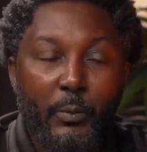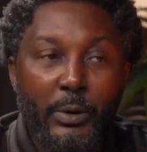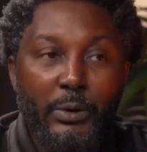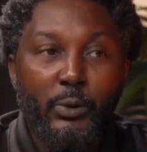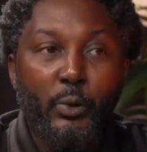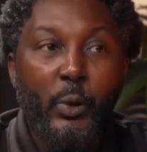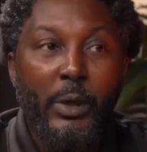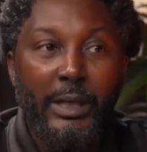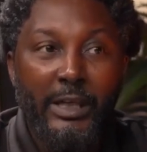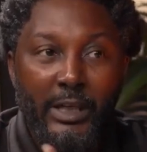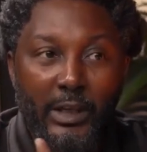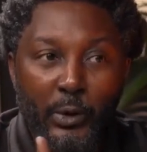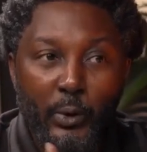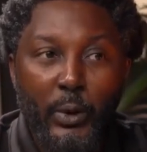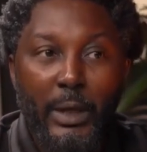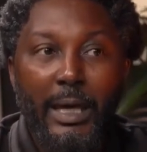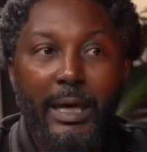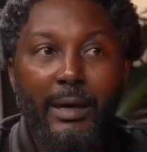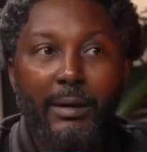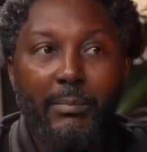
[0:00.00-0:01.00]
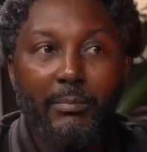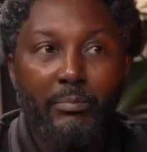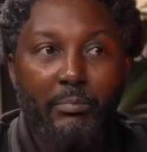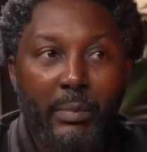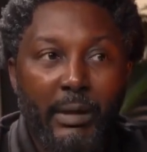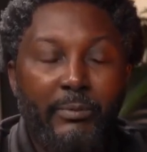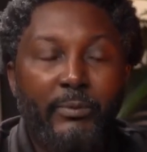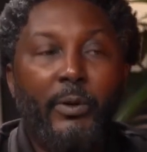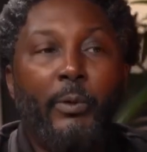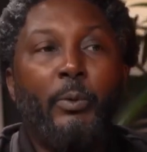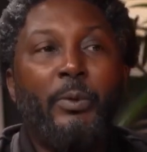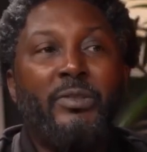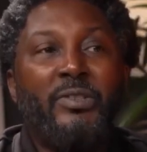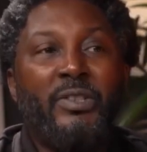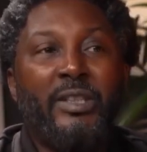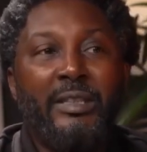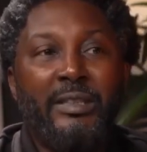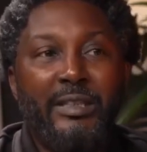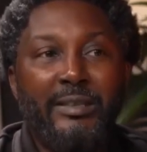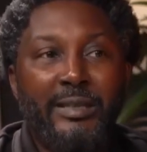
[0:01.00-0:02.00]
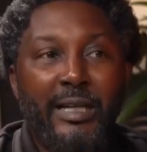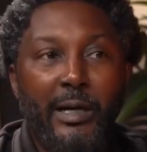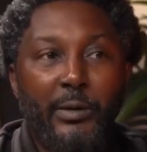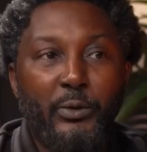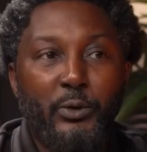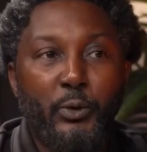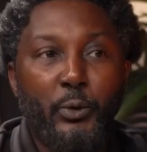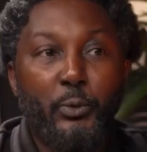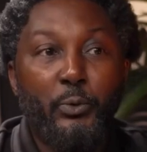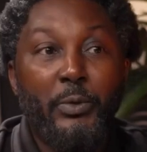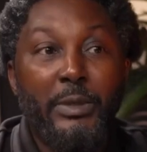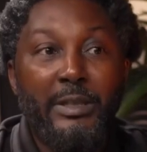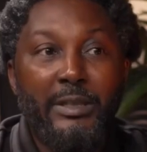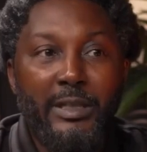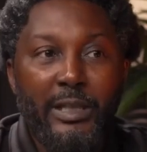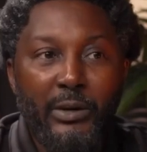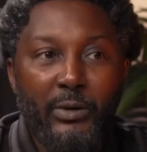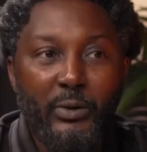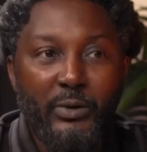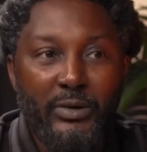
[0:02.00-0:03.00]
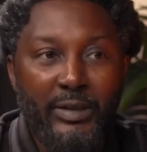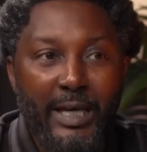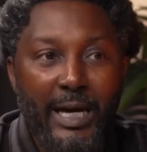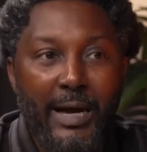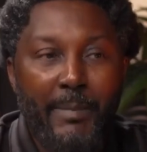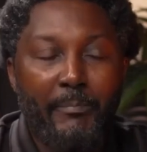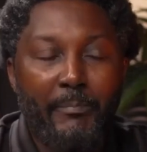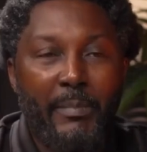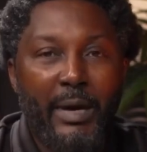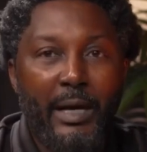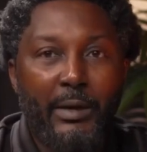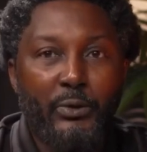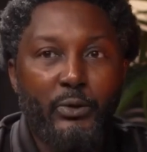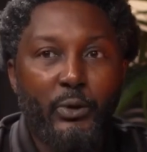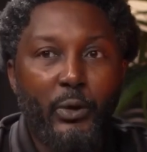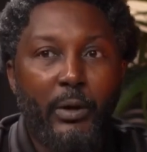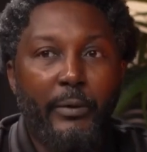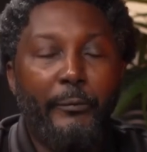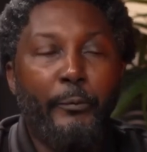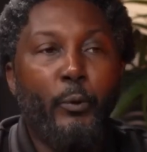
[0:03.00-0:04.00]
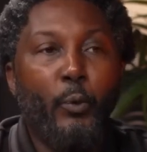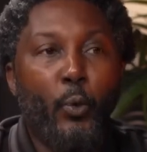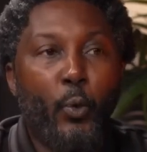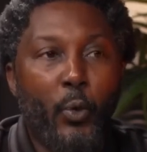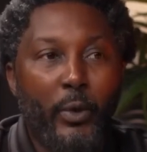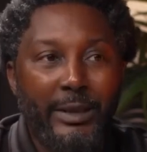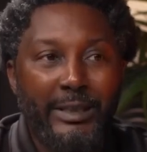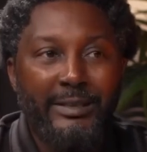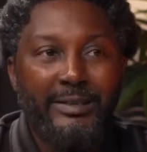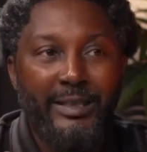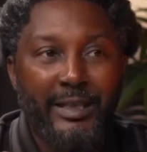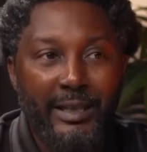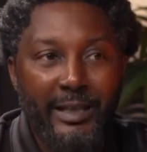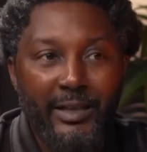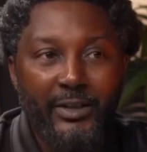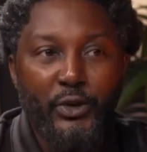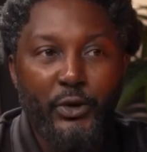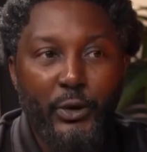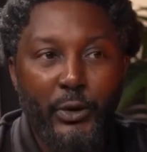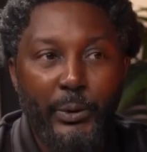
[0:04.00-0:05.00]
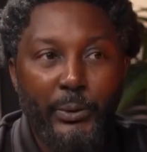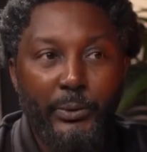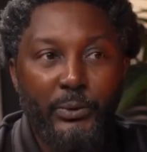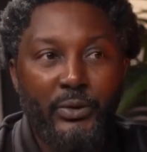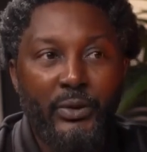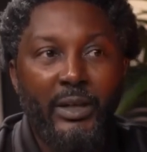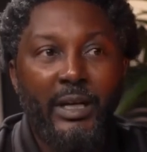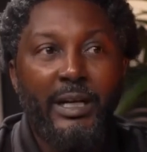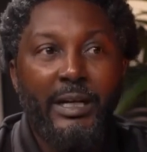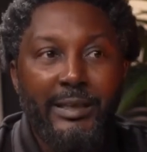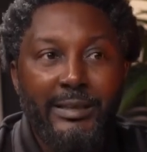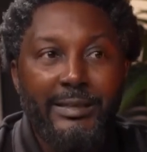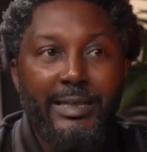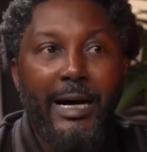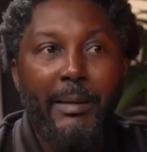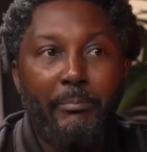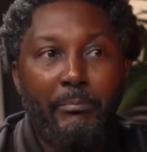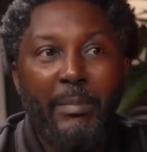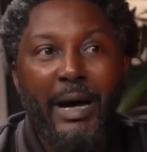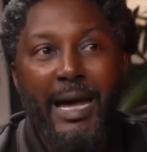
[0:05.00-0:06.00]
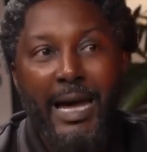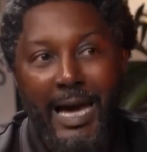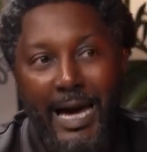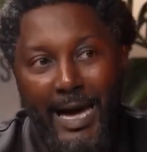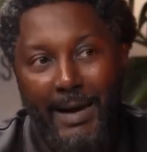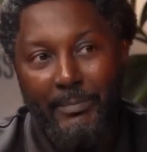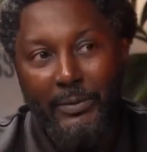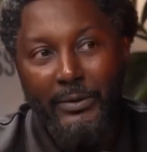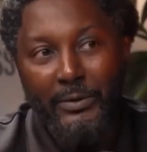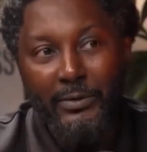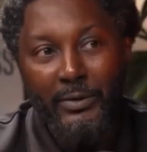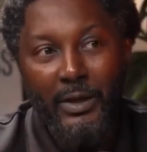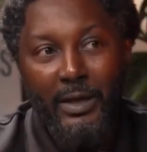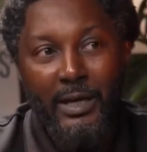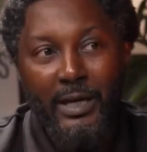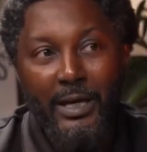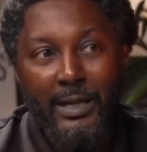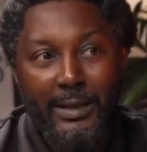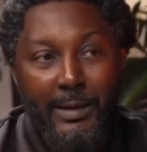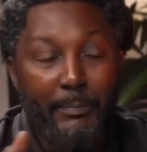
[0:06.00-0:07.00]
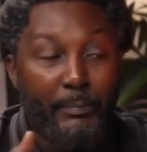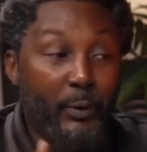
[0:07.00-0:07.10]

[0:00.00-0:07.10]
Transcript: We do a QA before we send it out to reduce the amount of quality issues that might happen.